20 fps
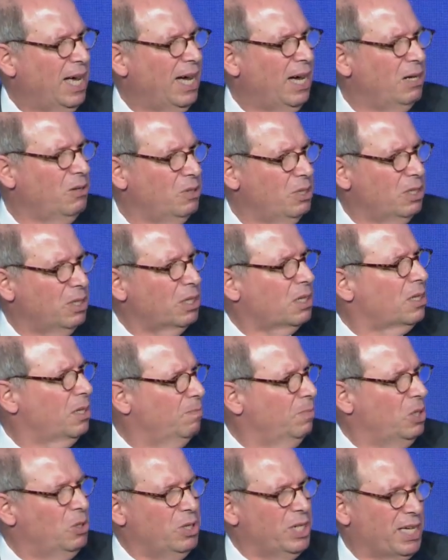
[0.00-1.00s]
how to
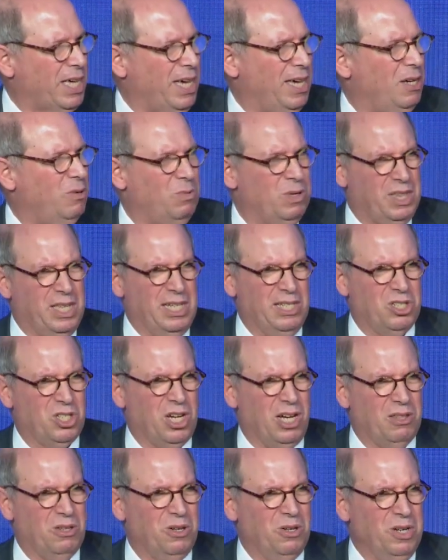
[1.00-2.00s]
communicate with each
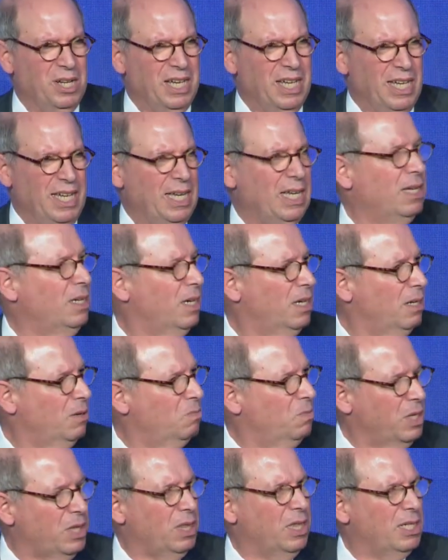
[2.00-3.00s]
other in a,
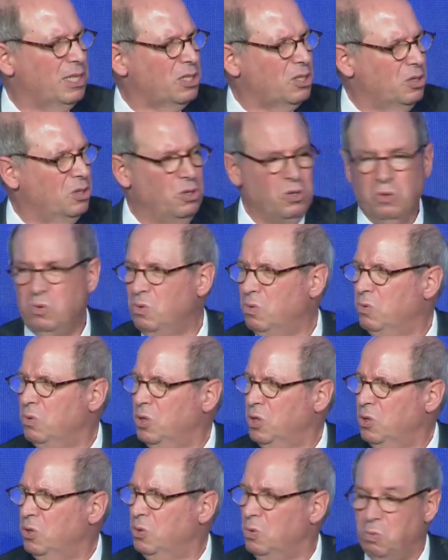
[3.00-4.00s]
with this new,
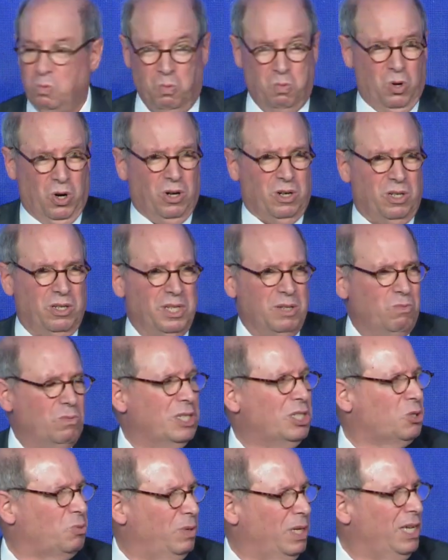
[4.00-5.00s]
new world in
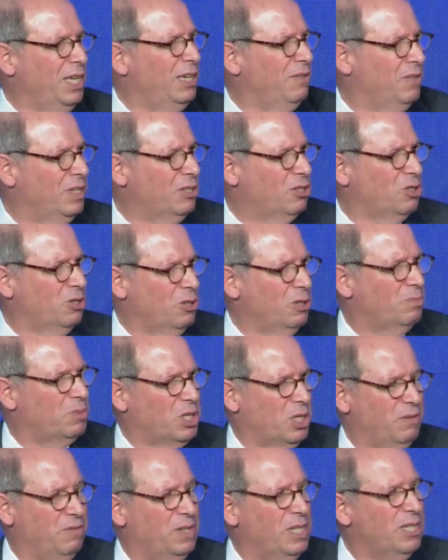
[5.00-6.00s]
which we live in
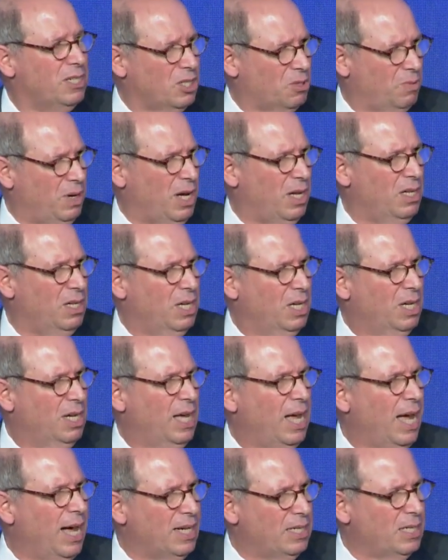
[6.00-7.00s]
terms of Israel
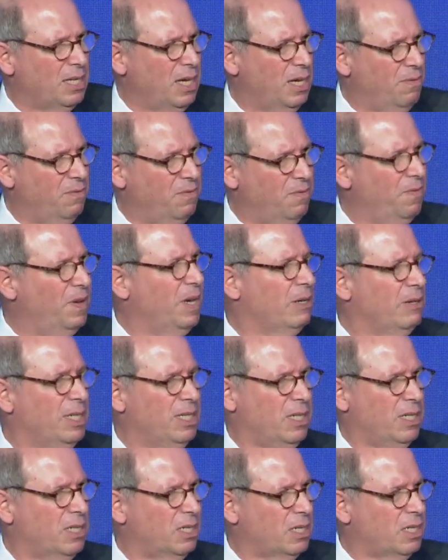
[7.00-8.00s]
as a
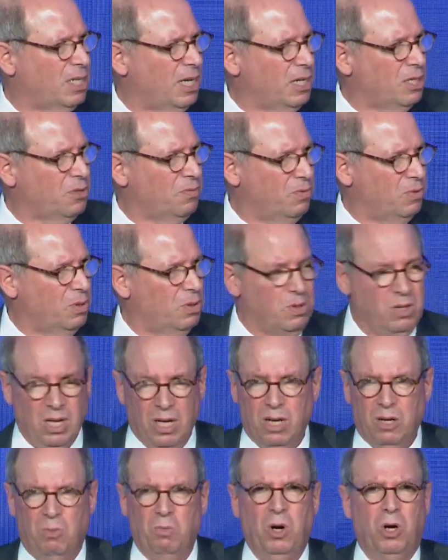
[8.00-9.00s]
very successful,
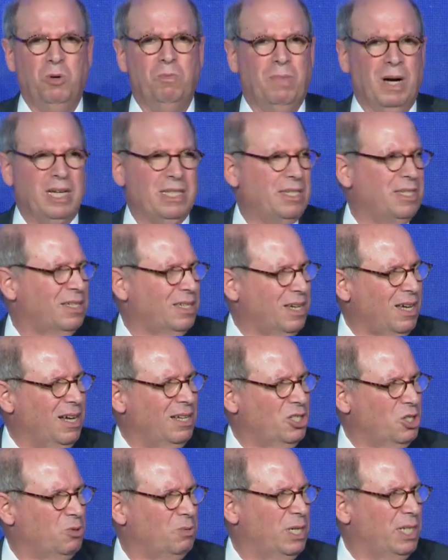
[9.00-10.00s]
robust
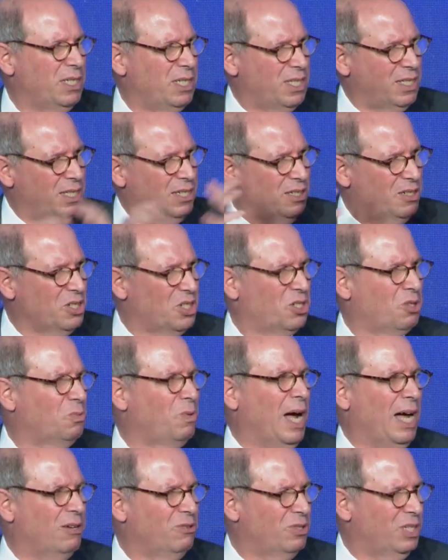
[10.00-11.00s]
country, still
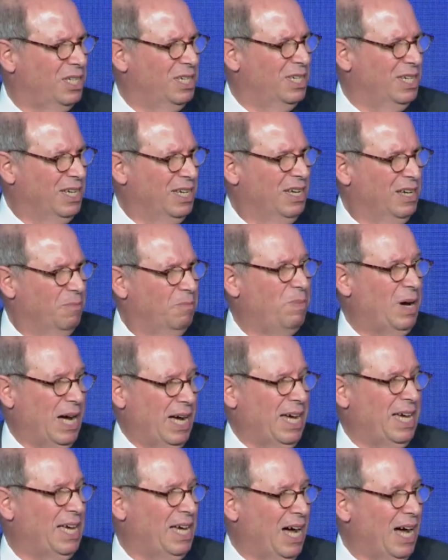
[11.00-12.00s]
surrounded
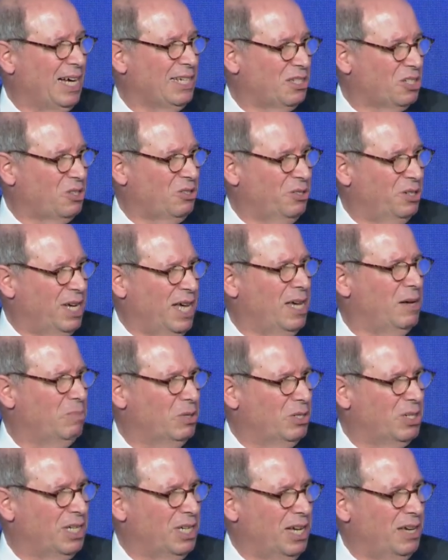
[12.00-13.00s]
by hostile
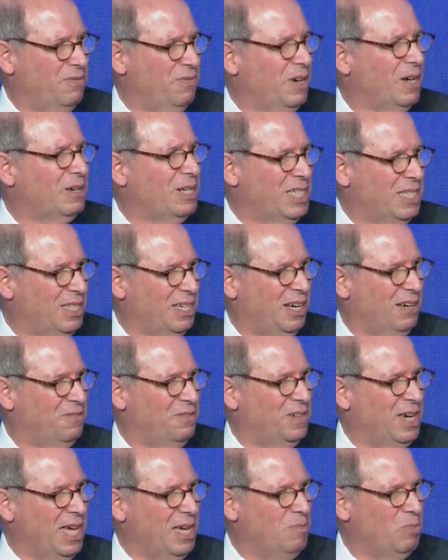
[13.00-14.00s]
neighbors in a very
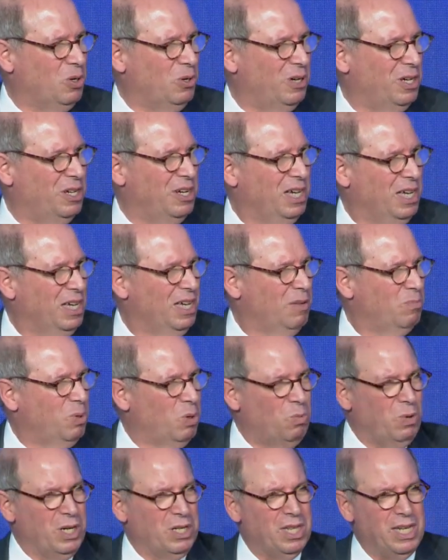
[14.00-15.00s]
tough neighborhood,
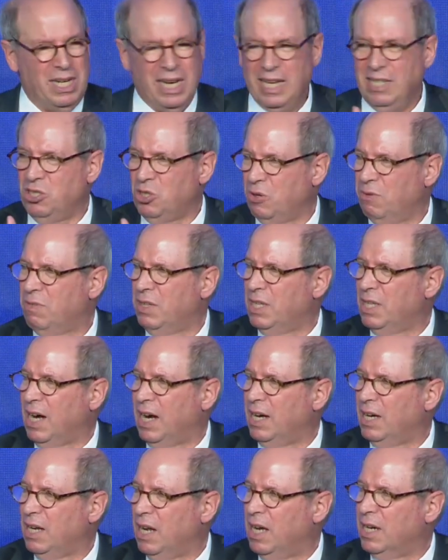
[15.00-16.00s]
but where the nature of the
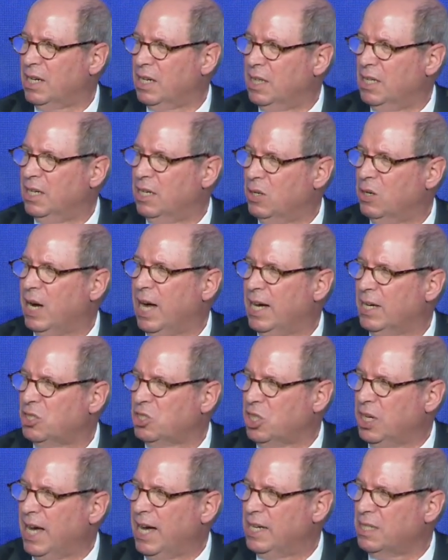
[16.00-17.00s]
dialogue and the
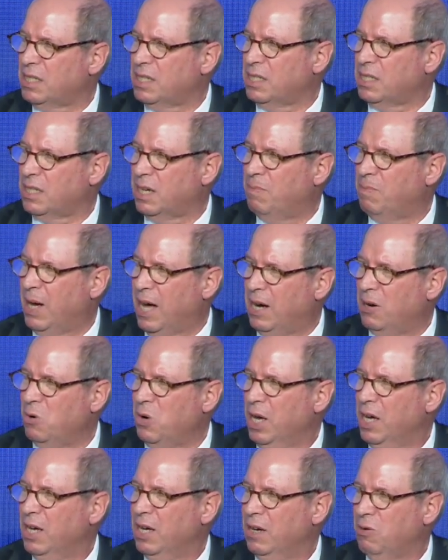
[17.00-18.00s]
interaction has to somehow
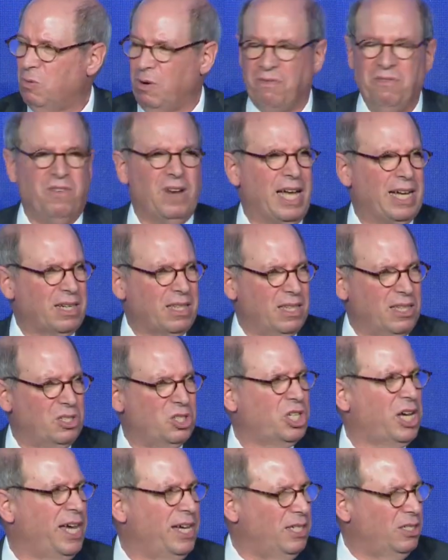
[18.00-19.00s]
reflect the
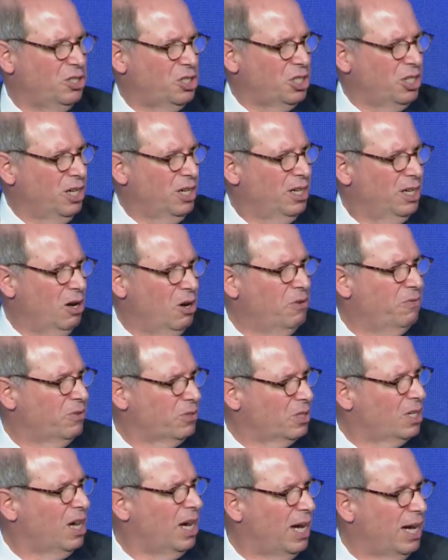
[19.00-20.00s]
change
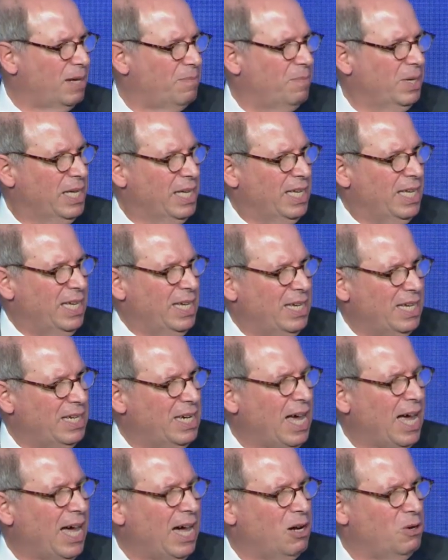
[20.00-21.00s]
over mm-hmm. time
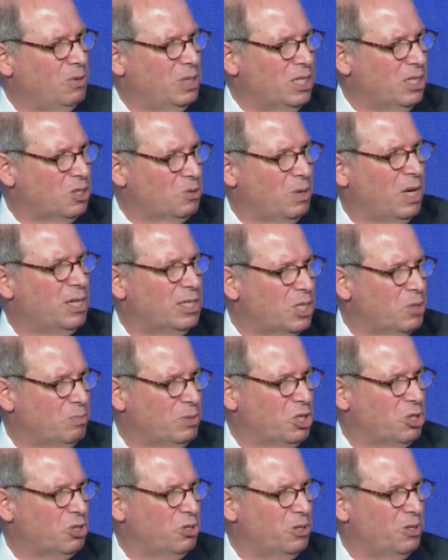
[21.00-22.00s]
in how Israel has
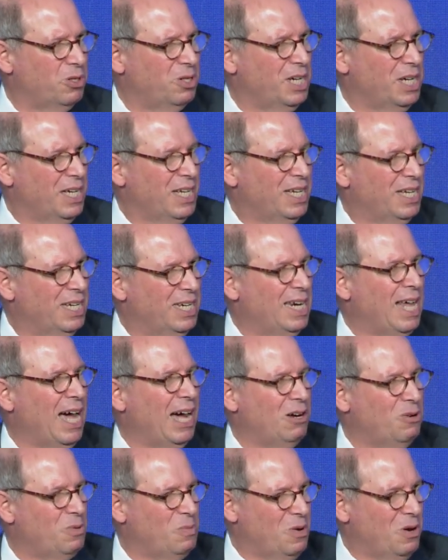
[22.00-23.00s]
matured,
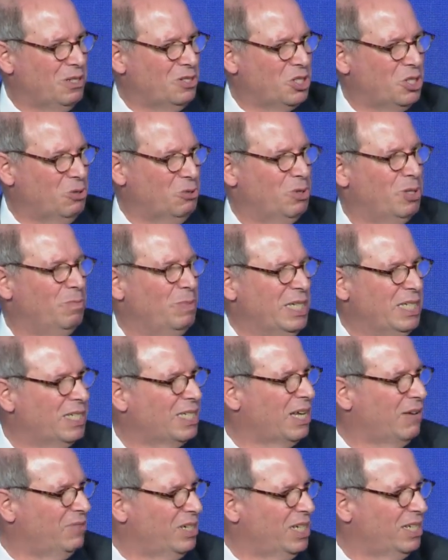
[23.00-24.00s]
now soon to be
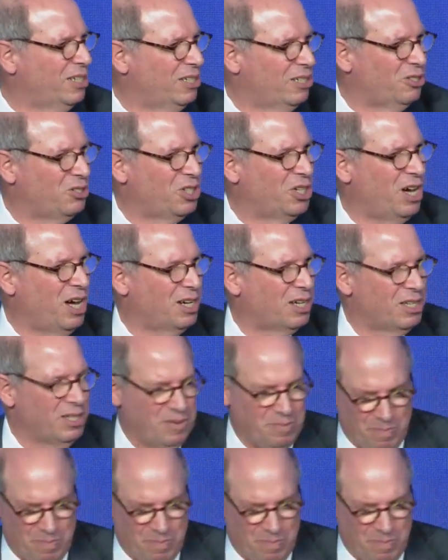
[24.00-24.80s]
seventy years young.